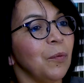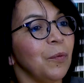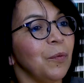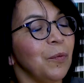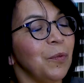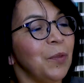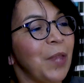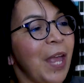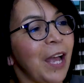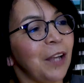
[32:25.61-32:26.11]

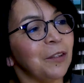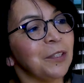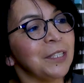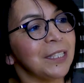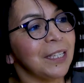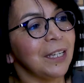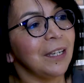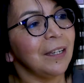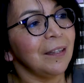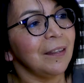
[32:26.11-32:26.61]
now
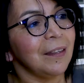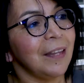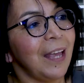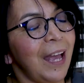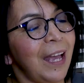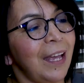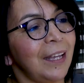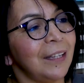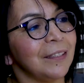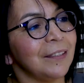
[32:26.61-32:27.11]
seeing
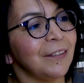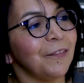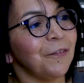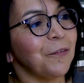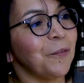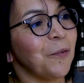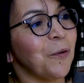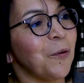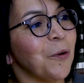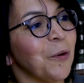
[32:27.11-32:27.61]
that
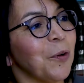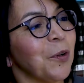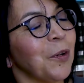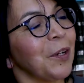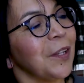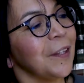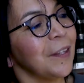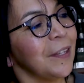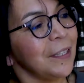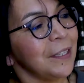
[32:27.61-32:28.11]
for
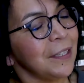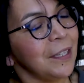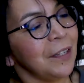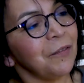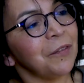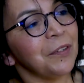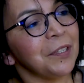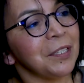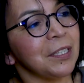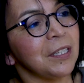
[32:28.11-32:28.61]
the
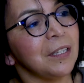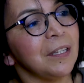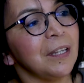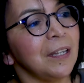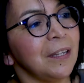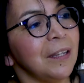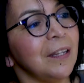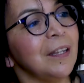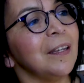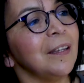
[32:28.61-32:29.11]
difference, and
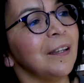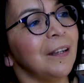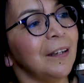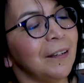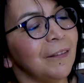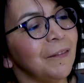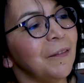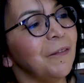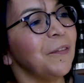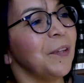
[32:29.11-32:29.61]
then the
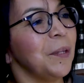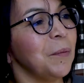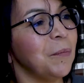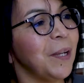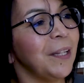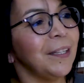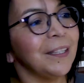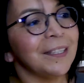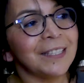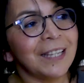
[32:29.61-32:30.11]
young
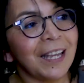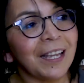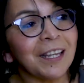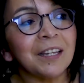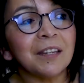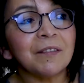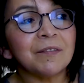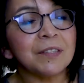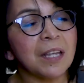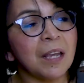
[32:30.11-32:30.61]
female
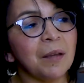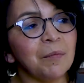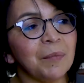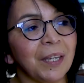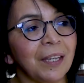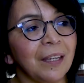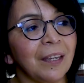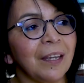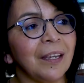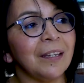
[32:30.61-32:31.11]
executives
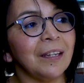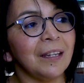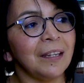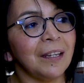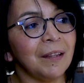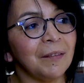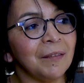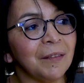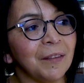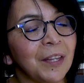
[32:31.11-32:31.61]
coming in and
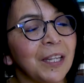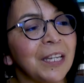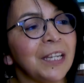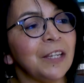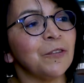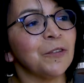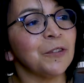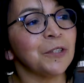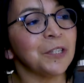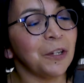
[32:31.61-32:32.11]
then
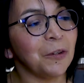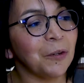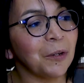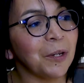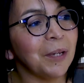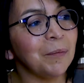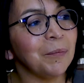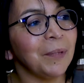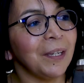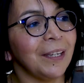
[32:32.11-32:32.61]
leaders that are
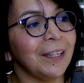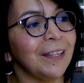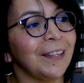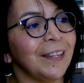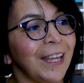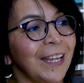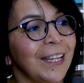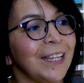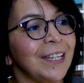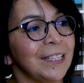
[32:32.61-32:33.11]
coming in,
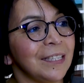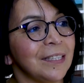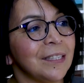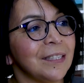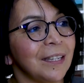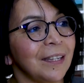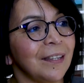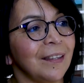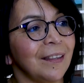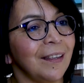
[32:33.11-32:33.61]
they can
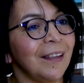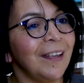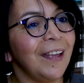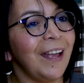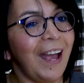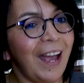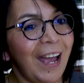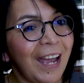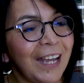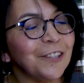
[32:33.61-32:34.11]
see,
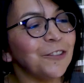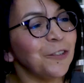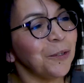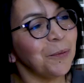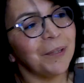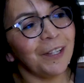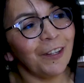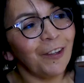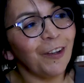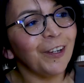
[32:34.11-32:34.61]
I do
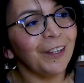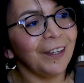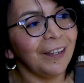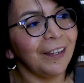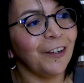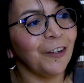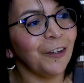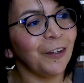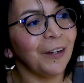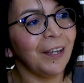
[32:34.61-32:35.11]
belong
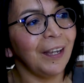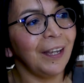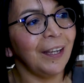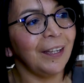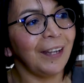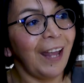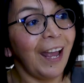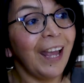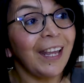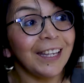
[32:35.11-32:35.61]
here
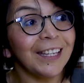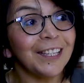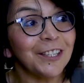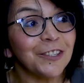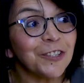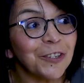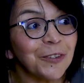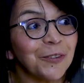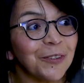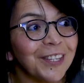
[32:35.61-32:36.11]
and I can
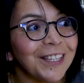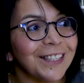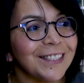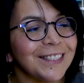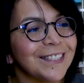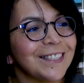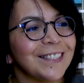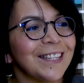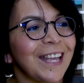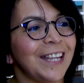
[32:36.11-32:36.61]
do
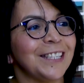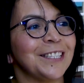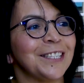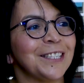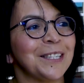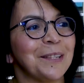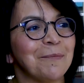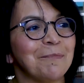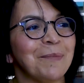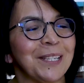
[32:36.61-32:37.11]
this. That's
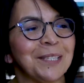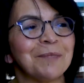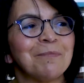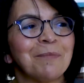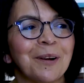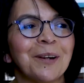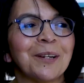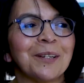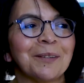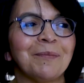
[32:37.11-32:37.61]
the best
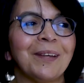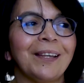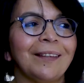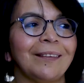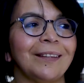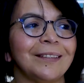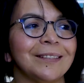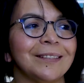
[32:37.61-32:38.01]
part about this.